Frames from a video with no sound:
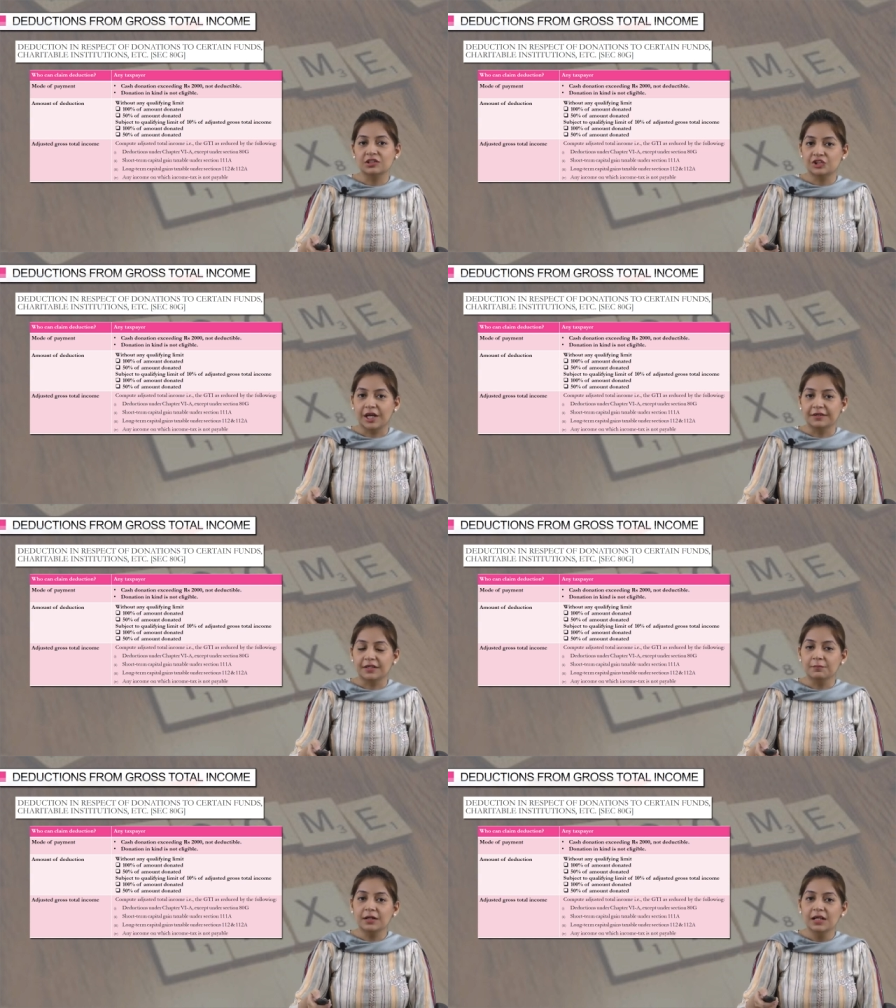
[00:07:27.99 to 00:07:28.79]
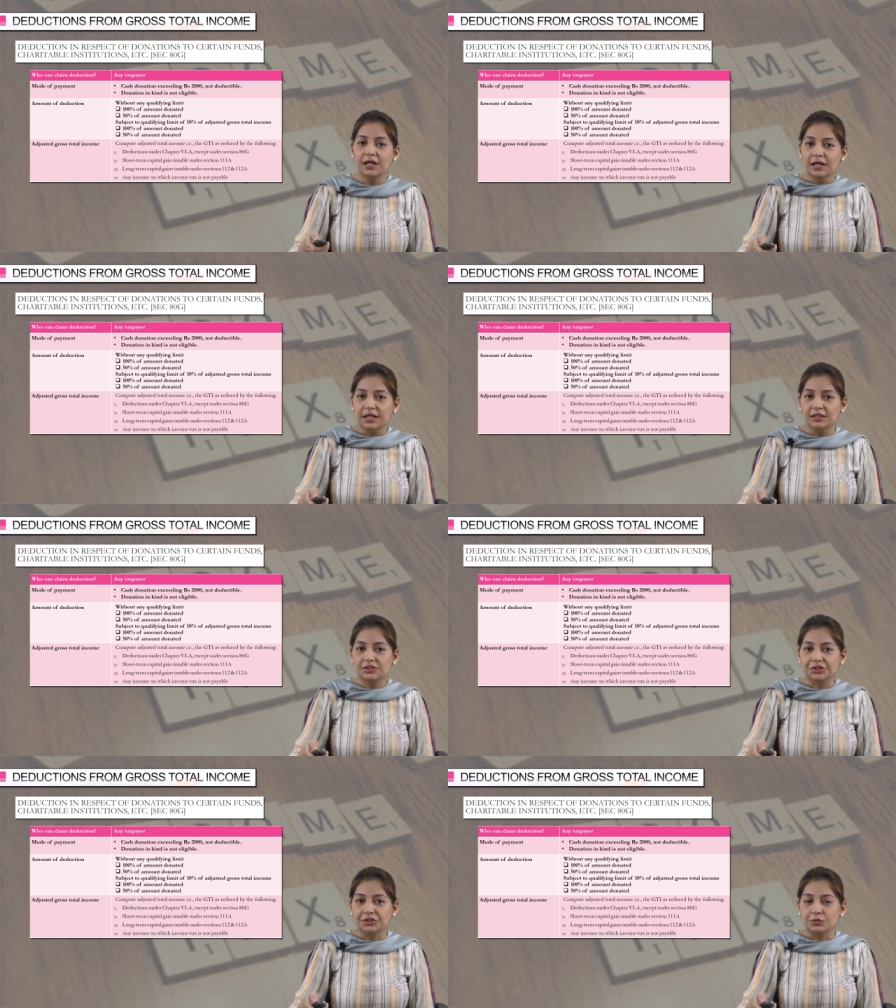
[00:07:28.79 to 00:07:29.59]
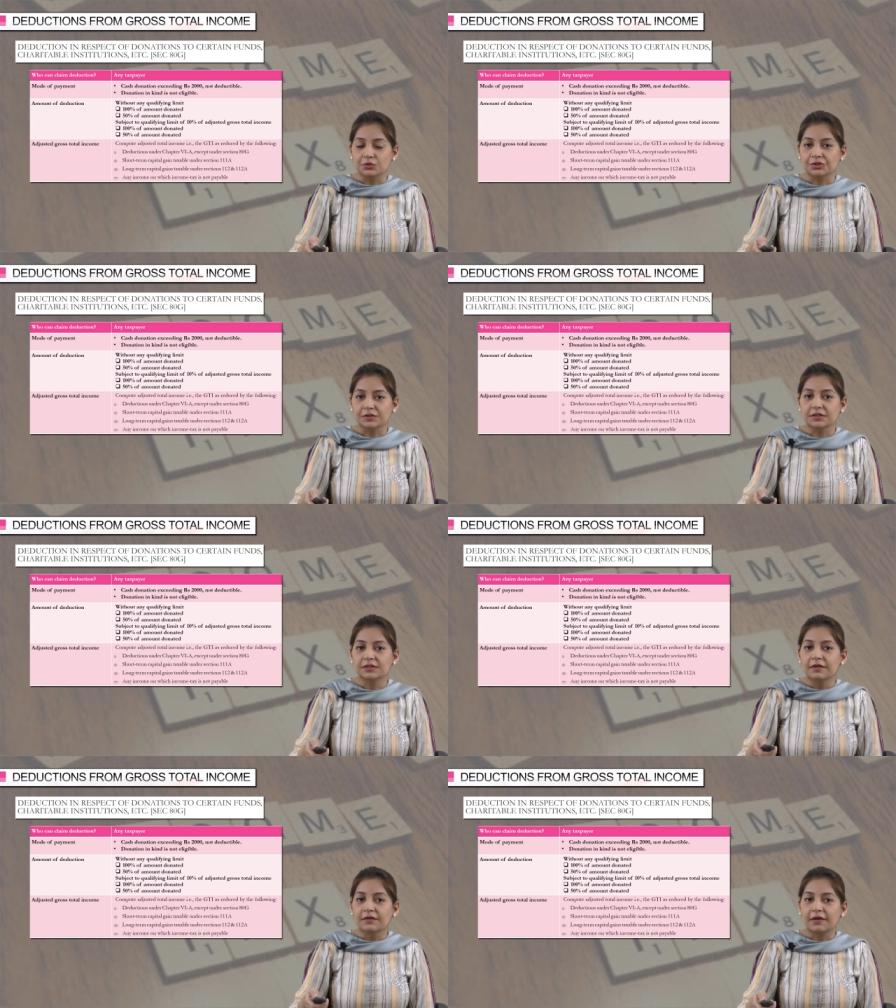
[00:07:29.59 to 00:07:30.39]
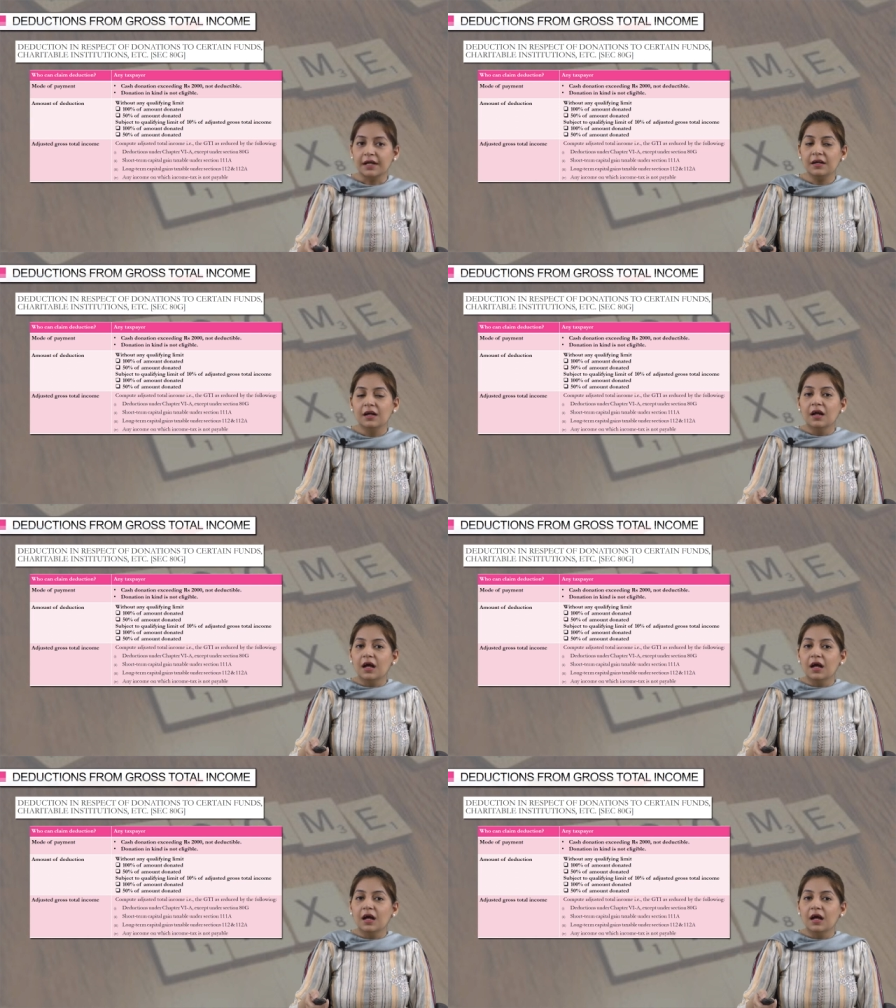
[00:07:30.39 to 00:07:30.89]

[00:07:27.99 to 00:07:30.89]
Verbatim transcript: or charitable institutions, right?